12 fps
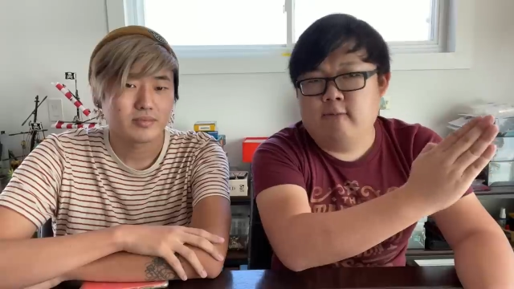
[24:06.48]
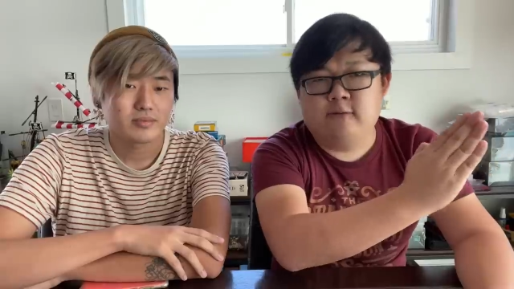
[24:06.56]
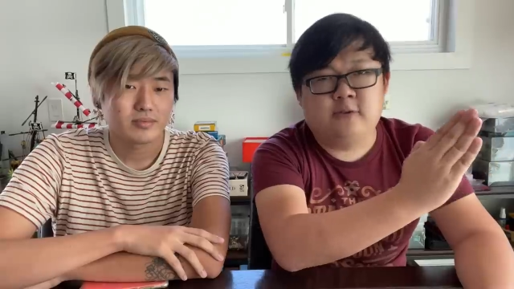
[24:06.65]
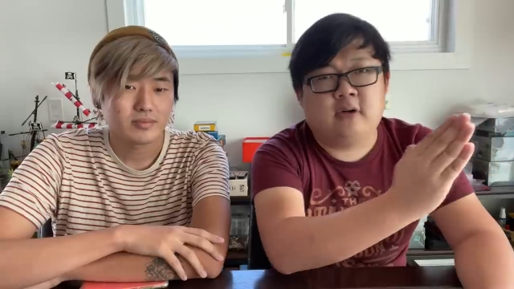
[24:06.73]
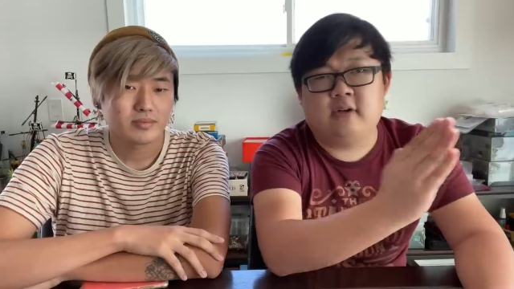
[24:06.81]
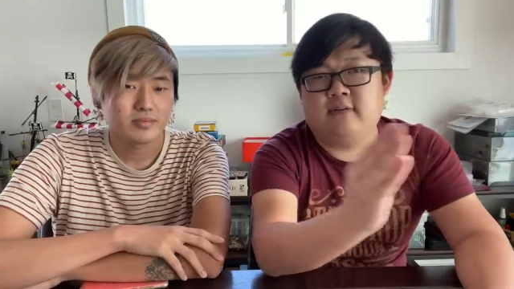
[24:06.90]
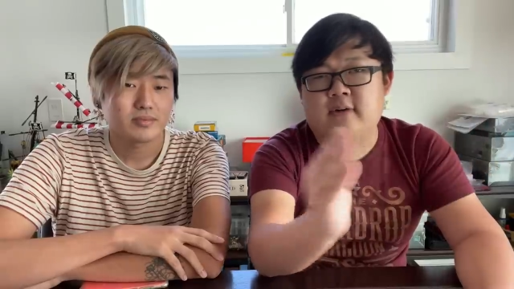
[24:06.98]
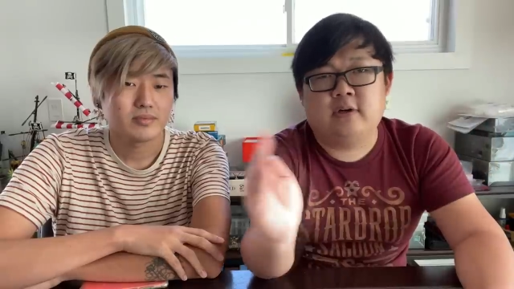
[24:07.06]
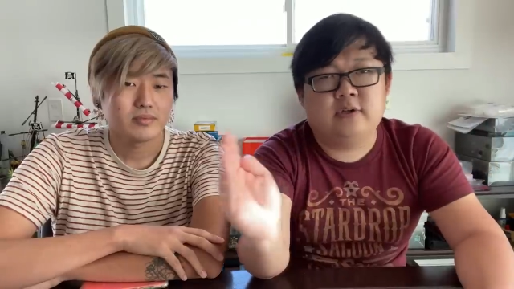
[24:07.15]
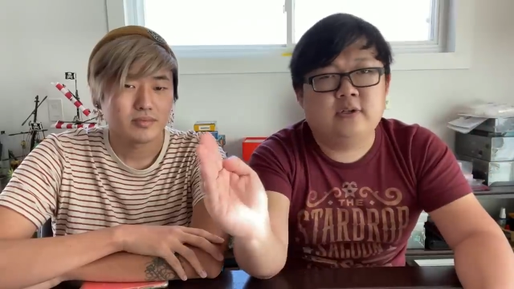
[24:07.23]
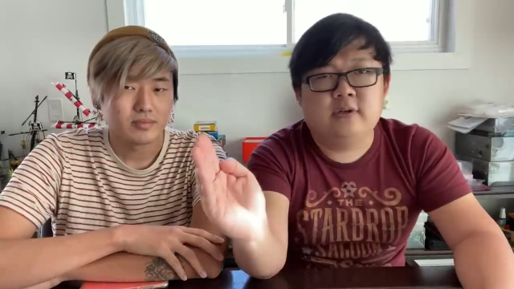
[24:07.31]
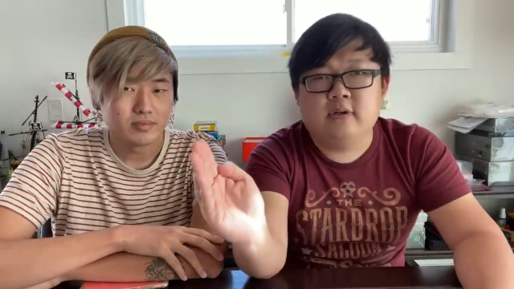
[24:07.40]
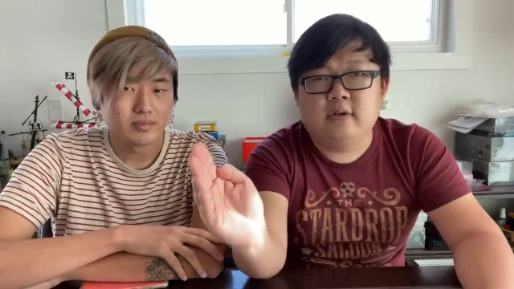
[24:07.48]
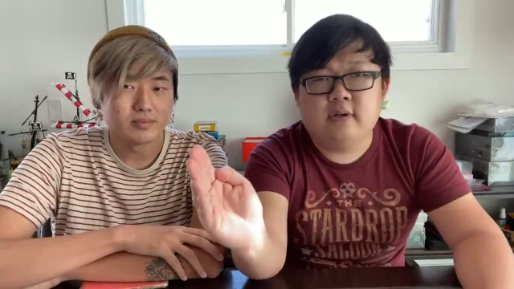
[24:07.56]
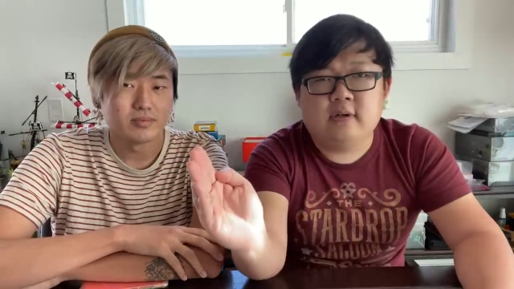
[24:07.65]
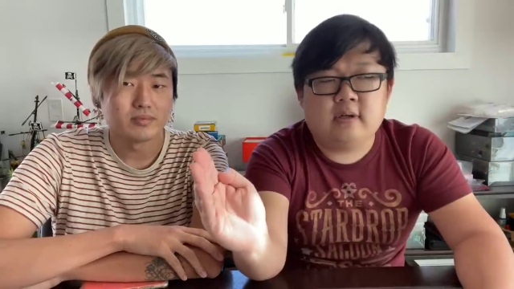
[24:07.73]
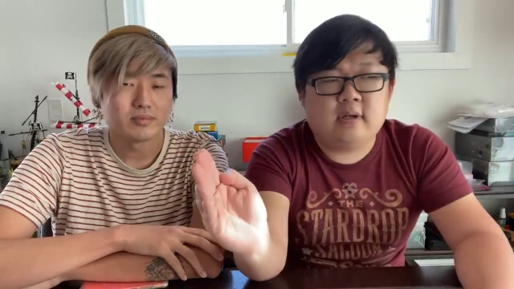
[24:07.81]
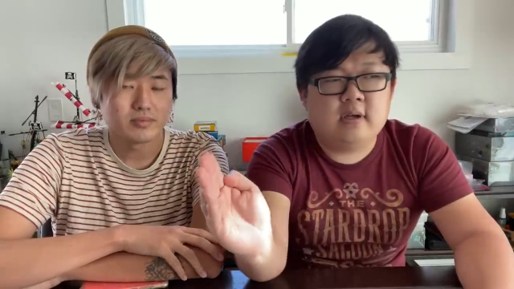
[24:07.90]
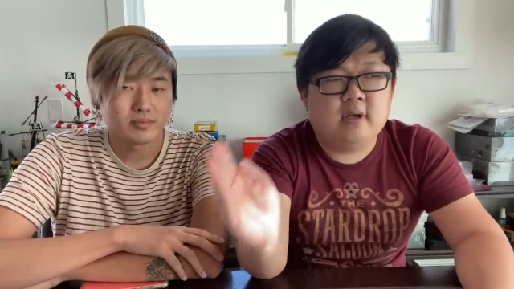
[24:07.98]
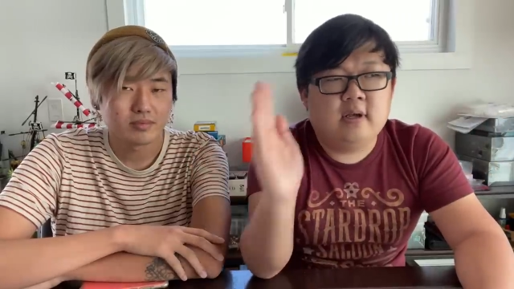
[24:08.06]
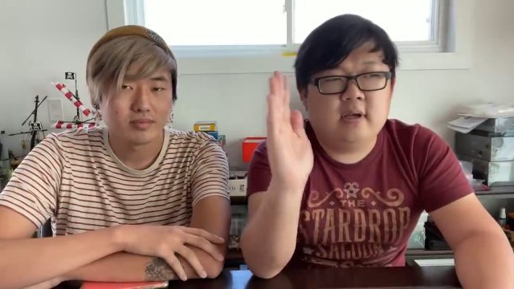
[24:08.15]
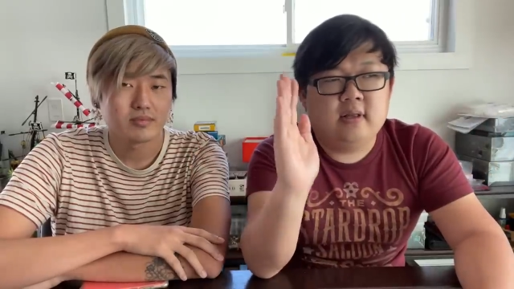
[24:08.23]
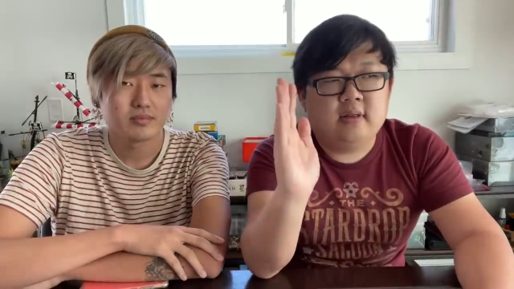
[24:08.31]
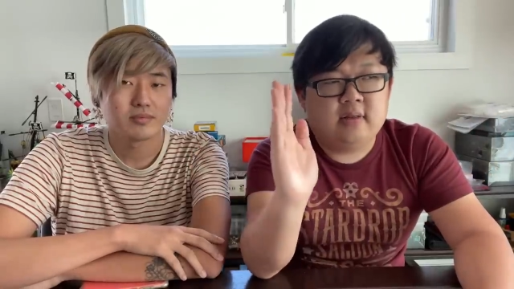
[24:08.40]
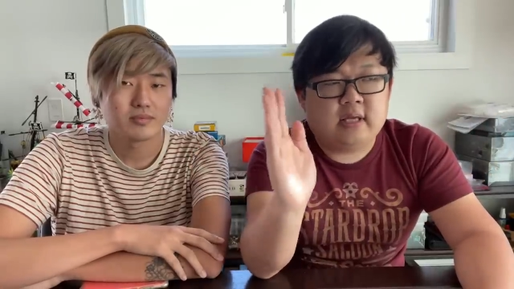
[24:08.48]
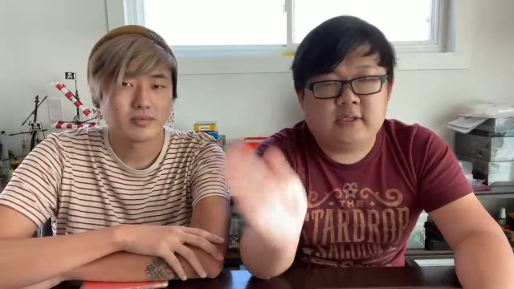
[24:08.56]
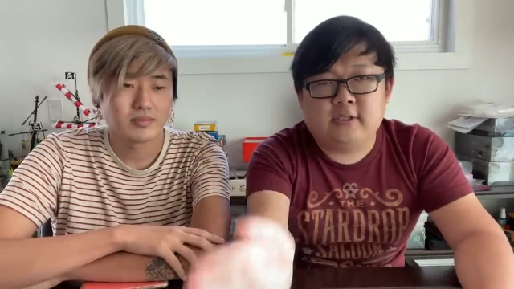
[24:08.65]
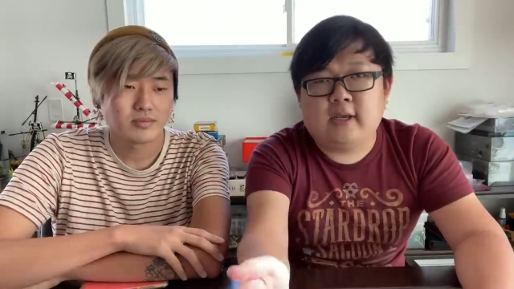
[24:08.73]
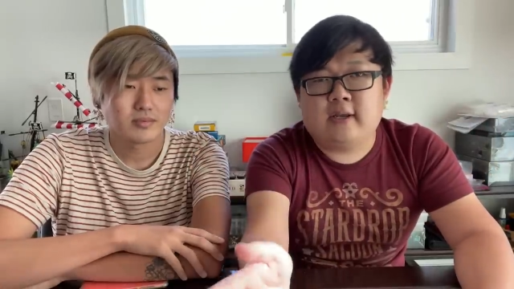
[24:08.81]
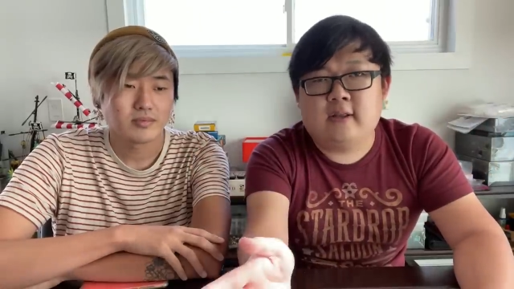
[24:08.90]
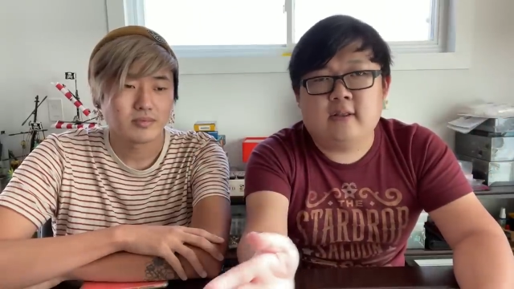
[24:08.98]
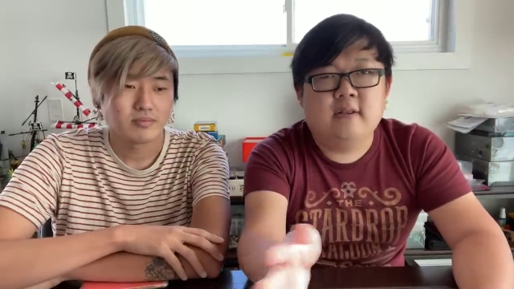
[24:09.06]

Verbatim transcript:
Speaker 1: start to finish, mm. they stick it.